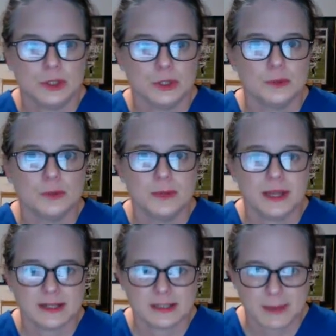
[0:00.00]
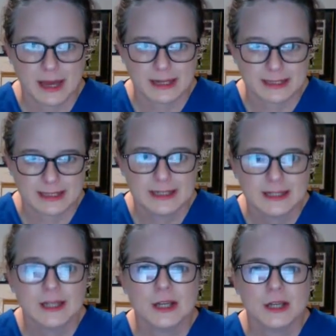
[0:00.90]
will be expected
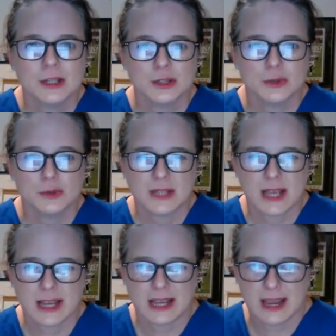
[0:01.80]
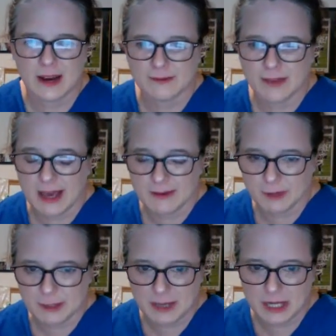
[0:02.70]
to take care of
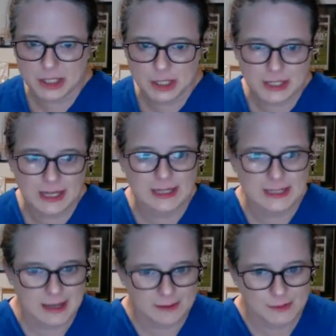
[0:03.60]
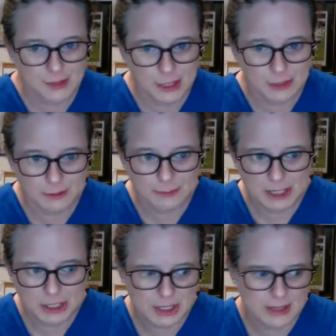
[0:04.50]
every patient except for COVID
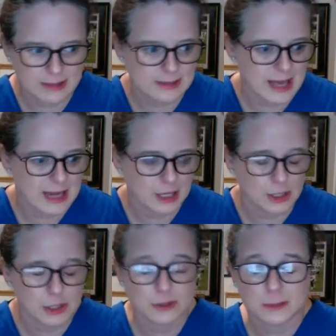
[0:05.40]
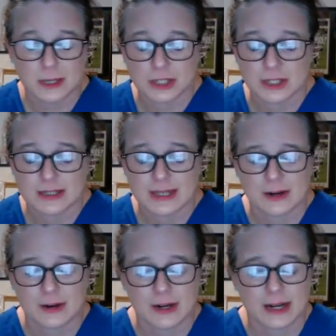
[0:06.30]
patients. That includes patients that
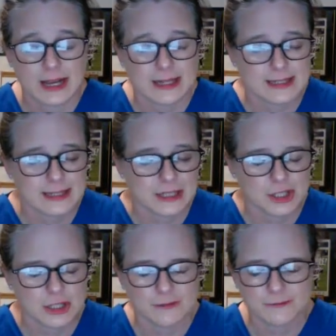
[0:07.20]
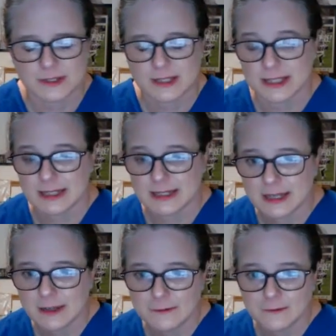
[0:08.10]
are in isolation for C.
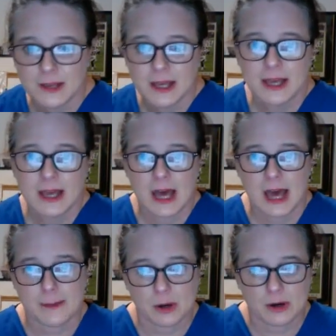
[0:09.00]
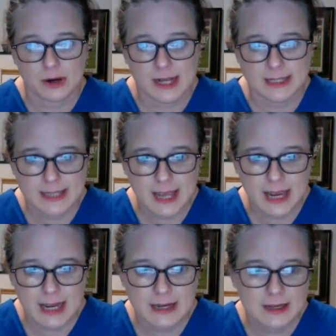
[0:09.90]
diff,
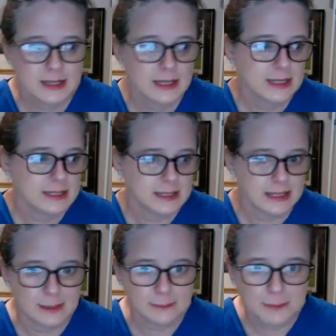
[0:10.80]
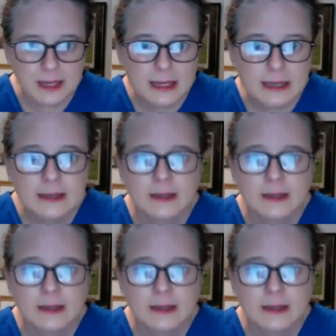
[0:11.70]
MRSA, TB.